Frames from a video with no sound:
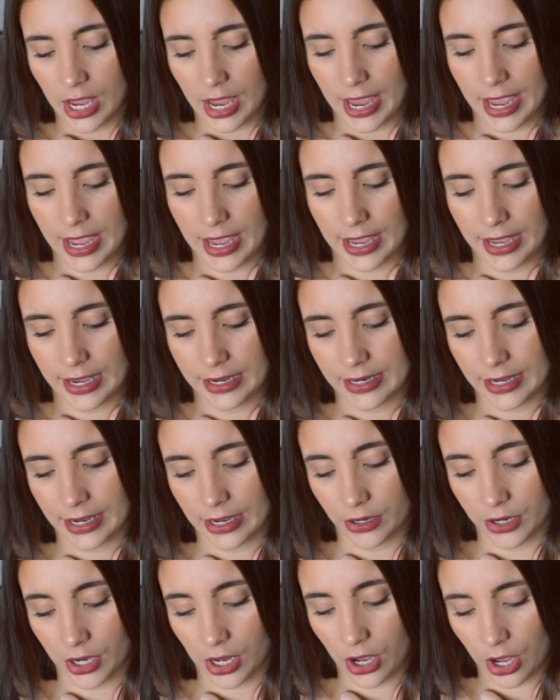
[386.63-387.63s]
and I
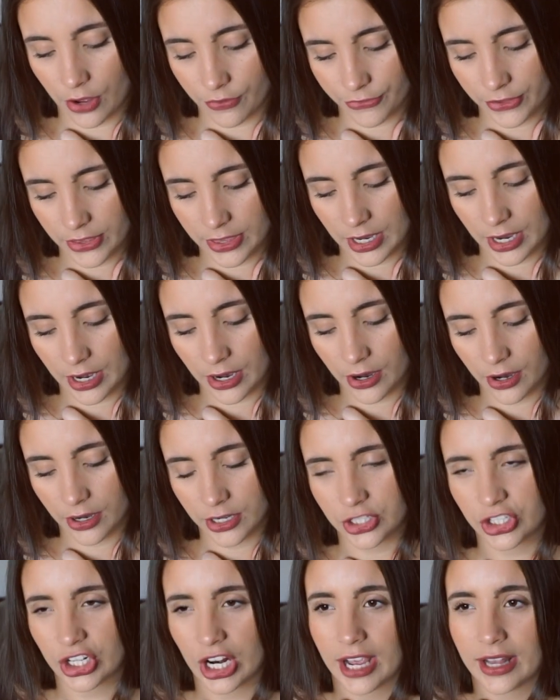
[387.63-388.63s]
got a coffee there,
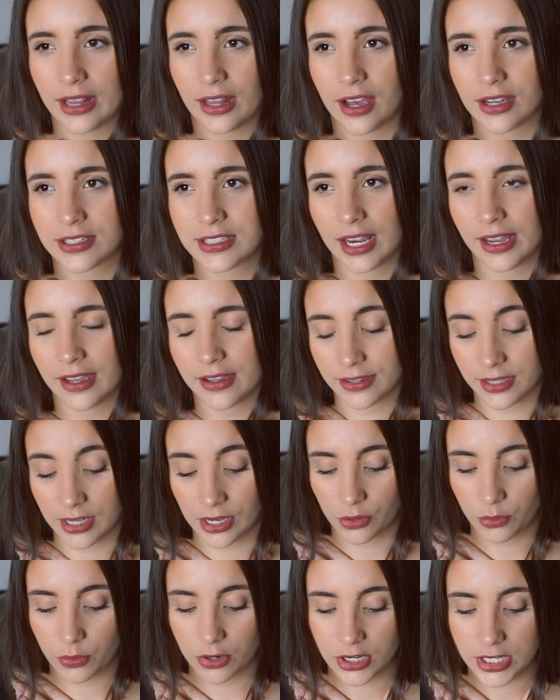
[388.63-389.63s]
a chai latte I think
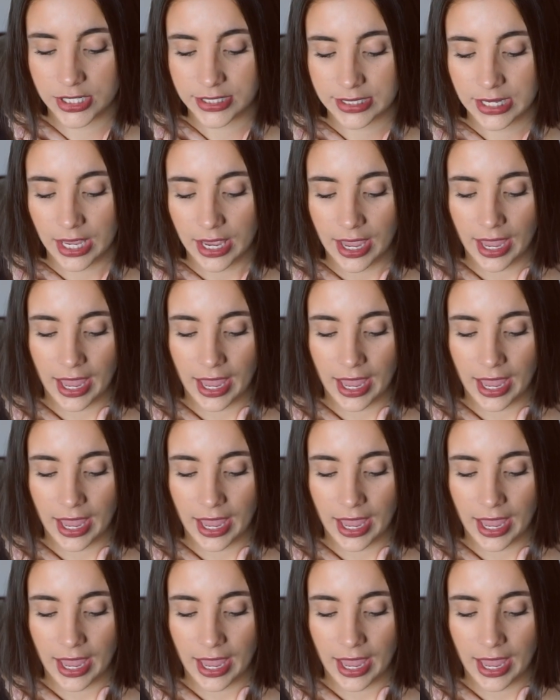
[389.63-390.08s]
it was,